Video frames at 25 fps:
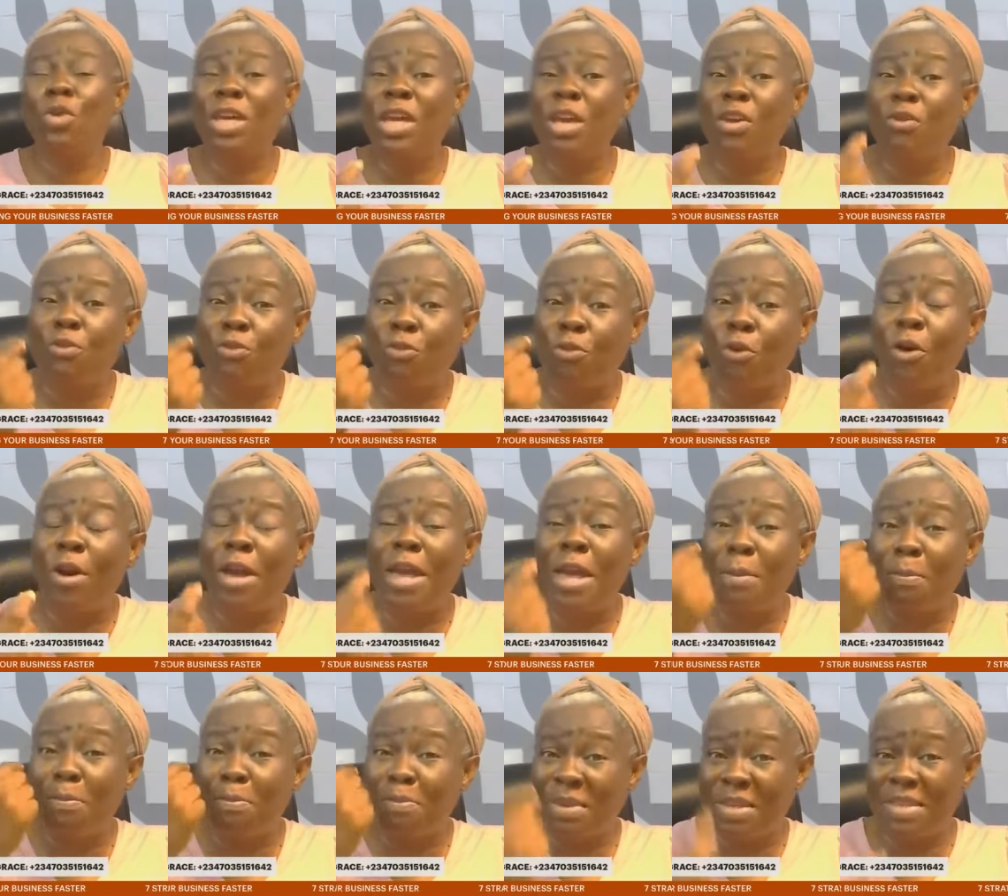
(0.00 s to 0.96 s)
looking for
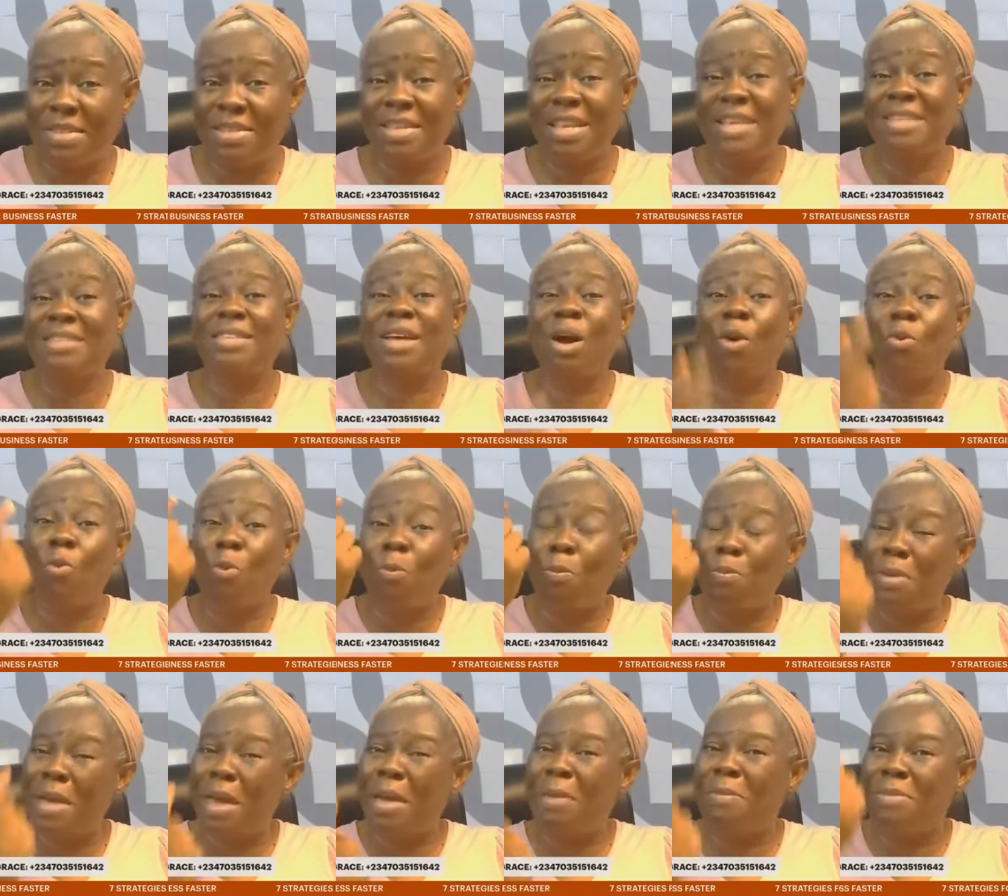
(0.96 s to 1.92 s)
a business that would
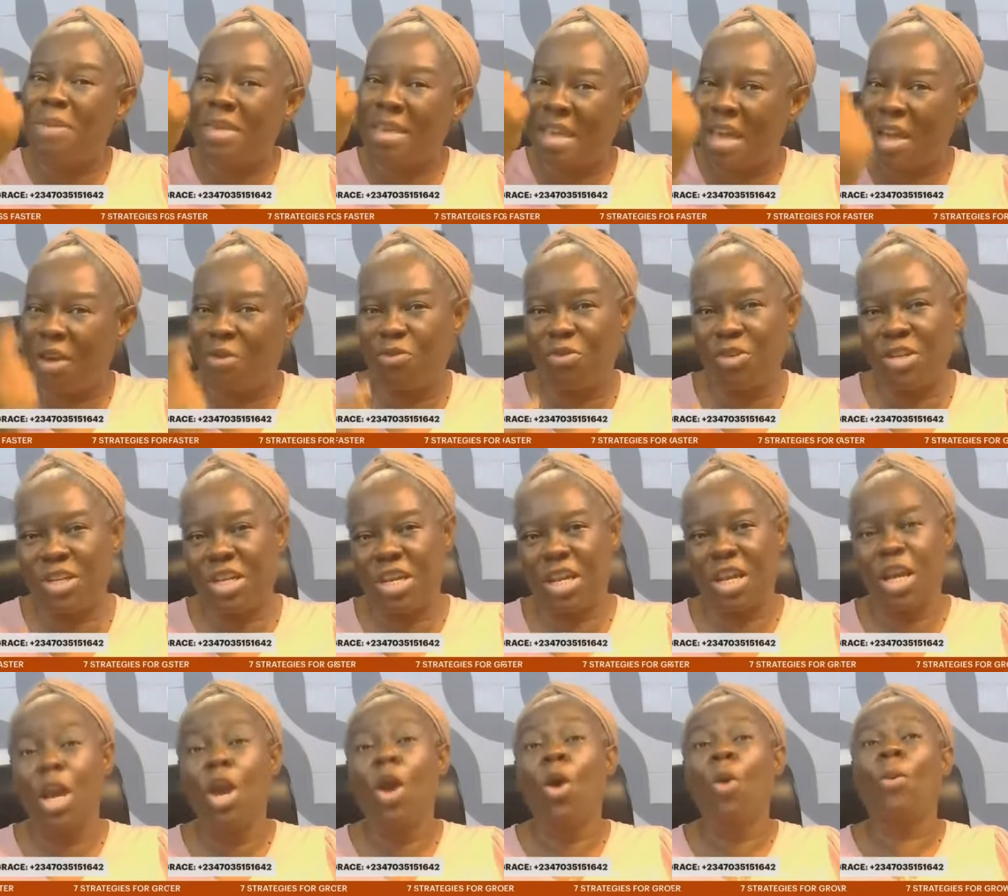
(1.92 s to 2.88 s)
pay me every
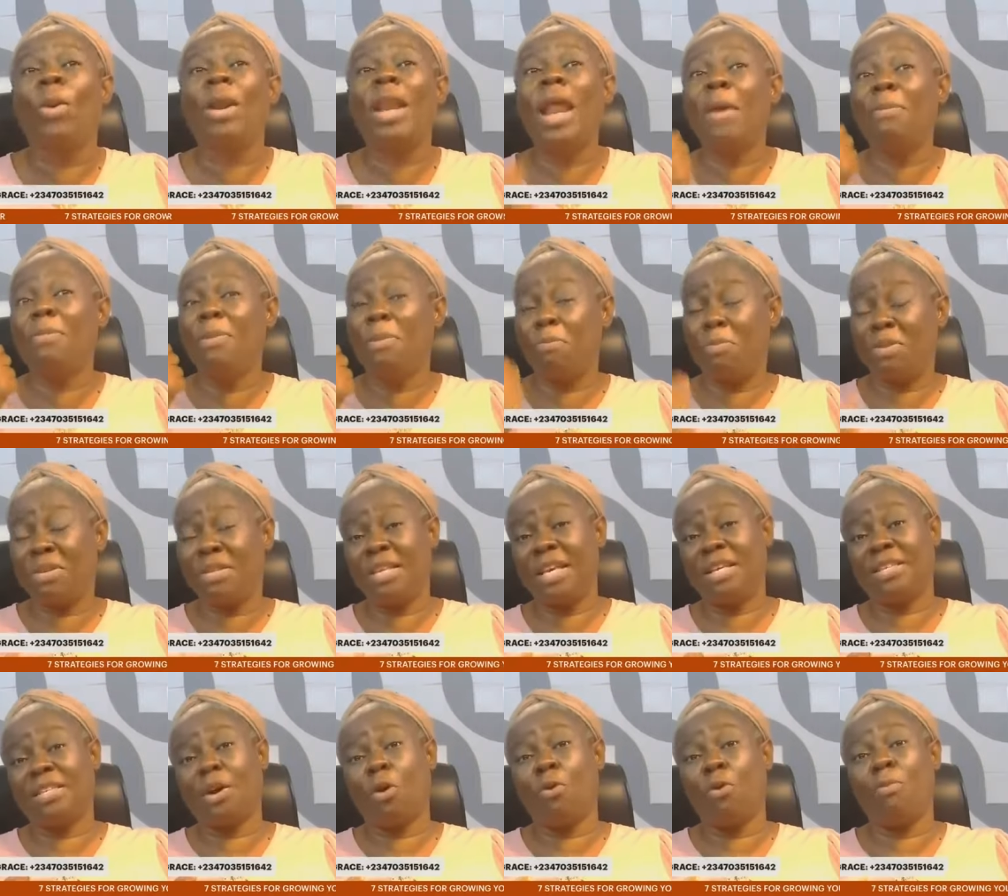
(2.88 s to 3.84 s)
day. When I mean
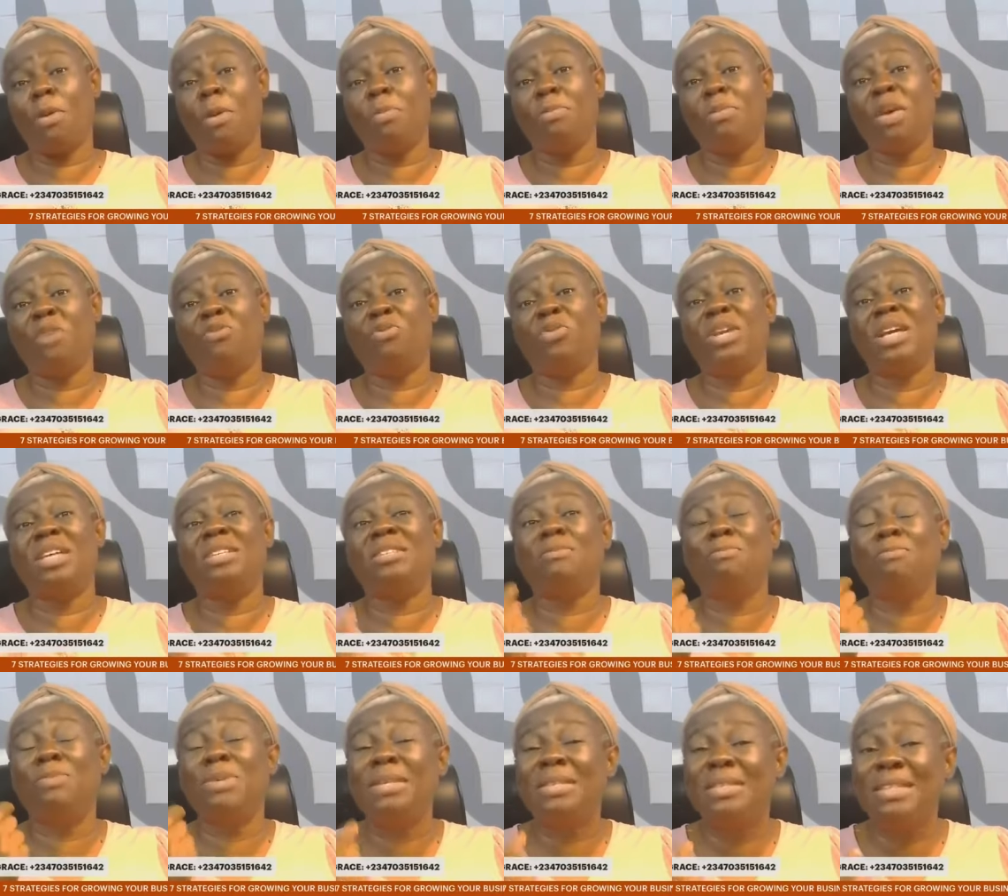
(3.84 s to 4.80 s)
business that will pay me every day,
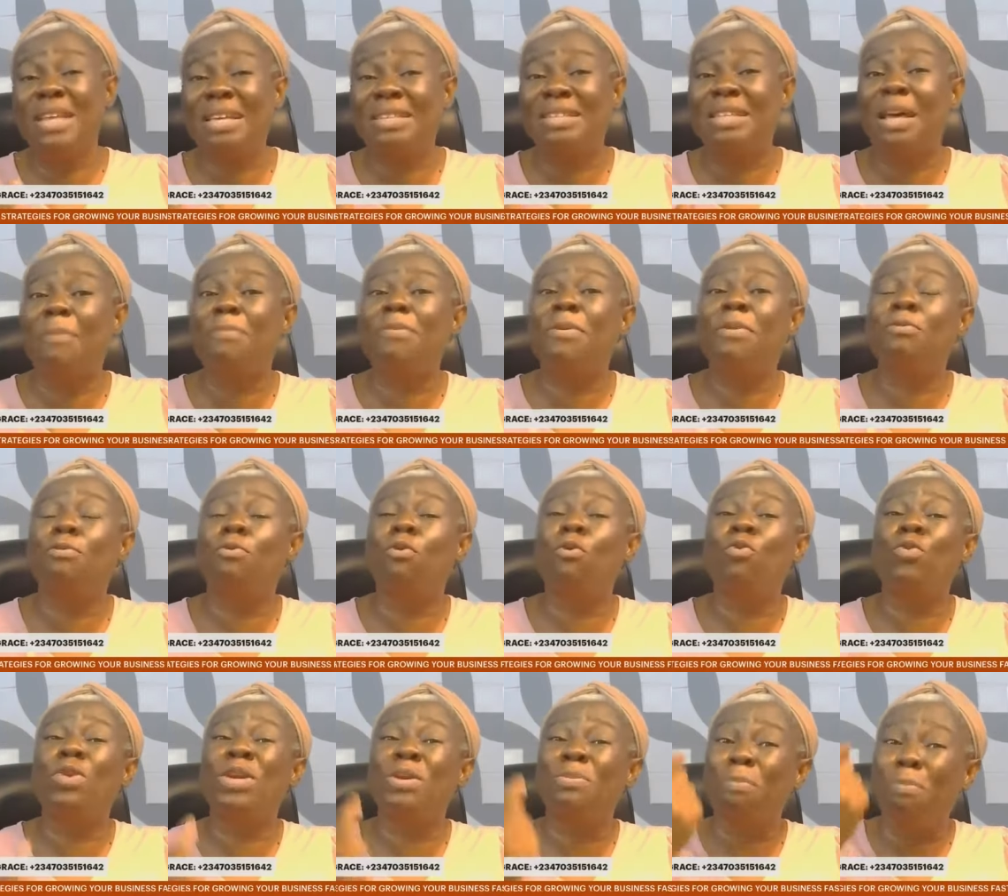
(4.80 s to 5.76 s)
it's business that
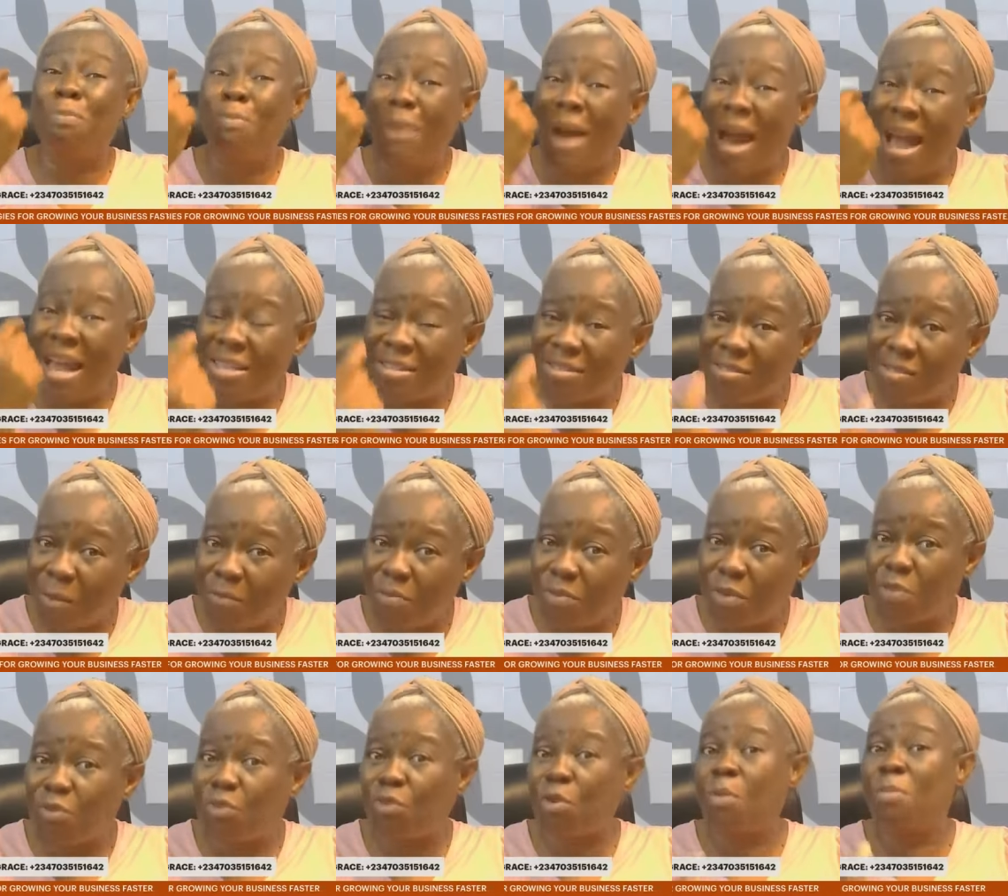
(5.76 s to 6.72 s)
people will buy
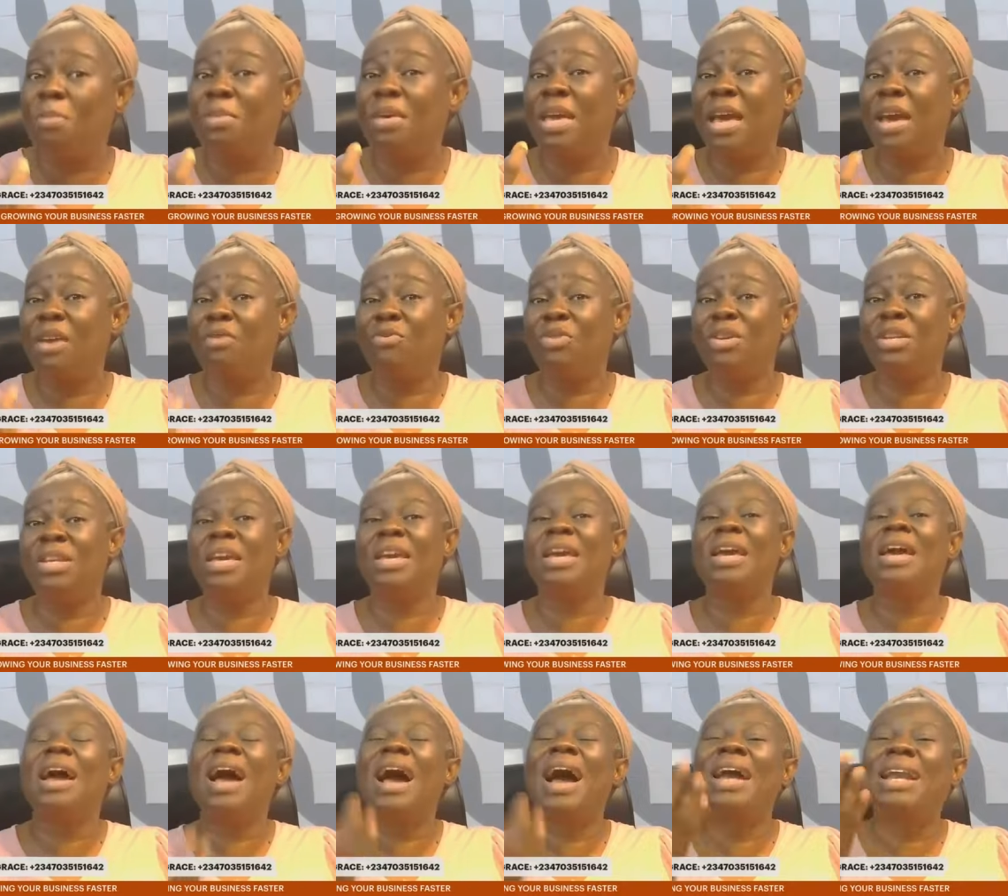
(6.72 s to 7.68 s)
something from me every day
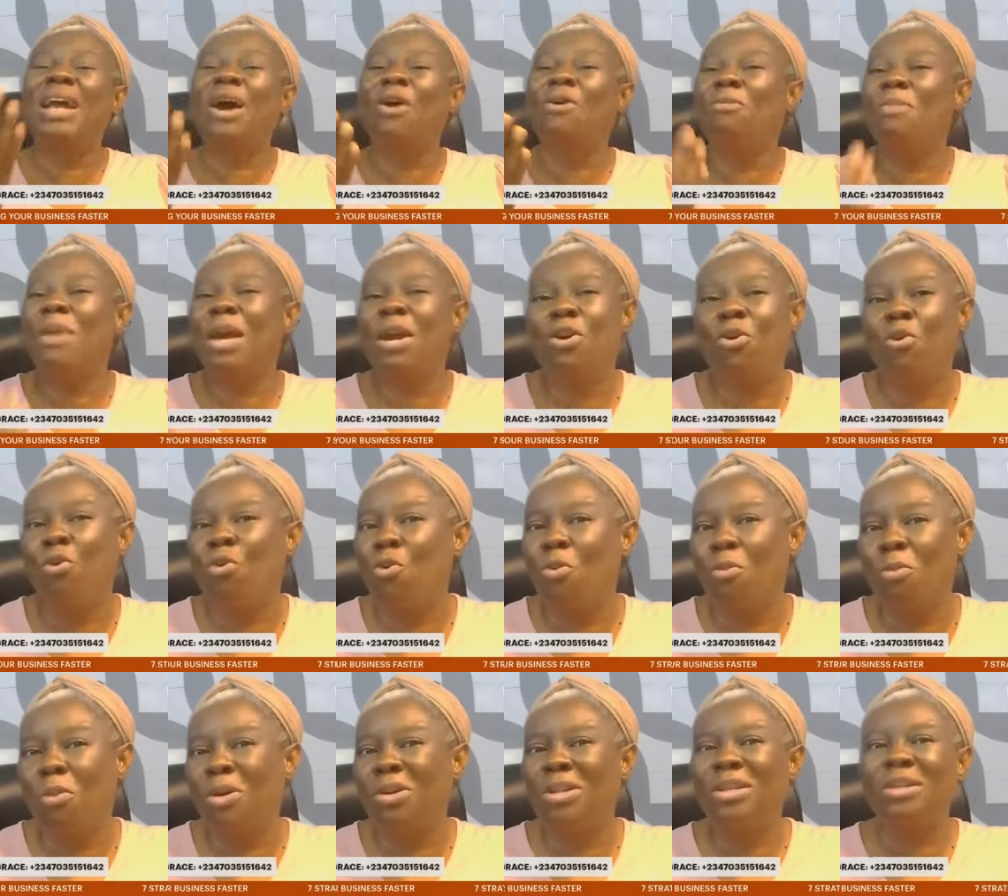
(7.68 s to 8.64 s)
and I'll make
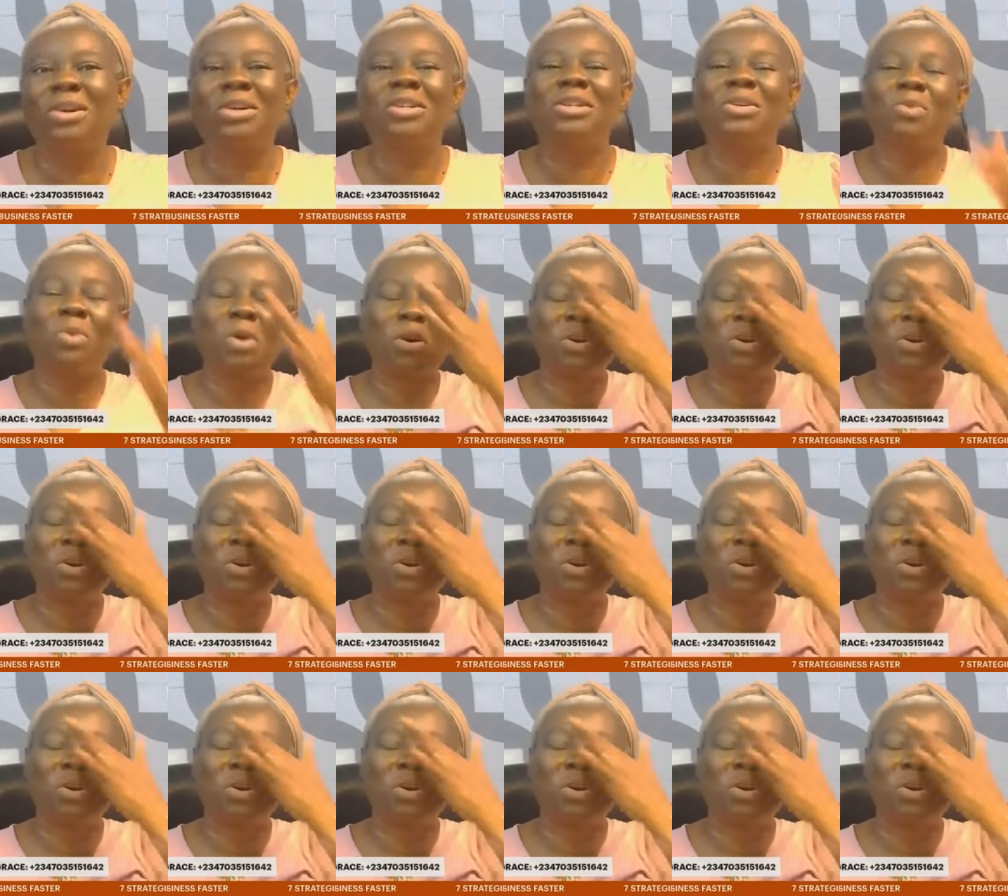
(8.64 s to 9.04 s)
cool money, not the